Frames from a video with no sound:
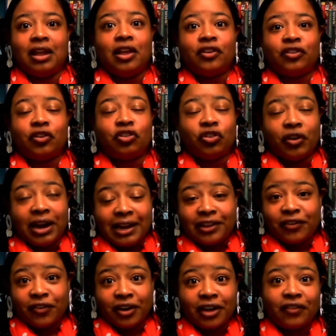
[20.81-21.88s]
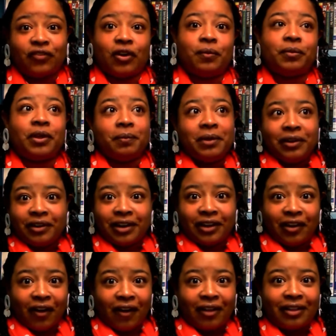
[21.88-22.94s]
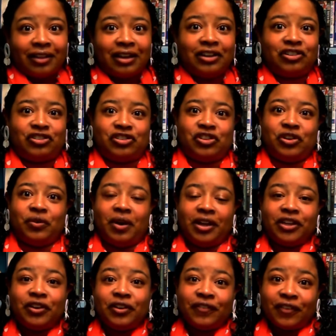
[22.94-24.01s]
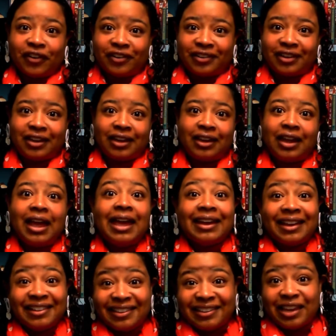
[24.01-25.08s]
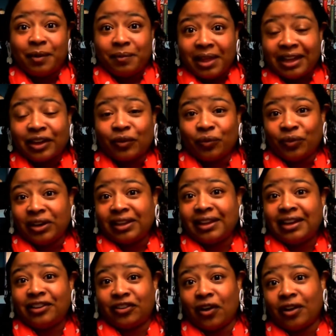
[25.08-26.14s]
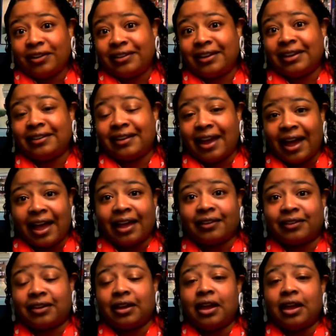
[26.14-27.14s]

So transferring from community college to a university can seem like a really daunting task.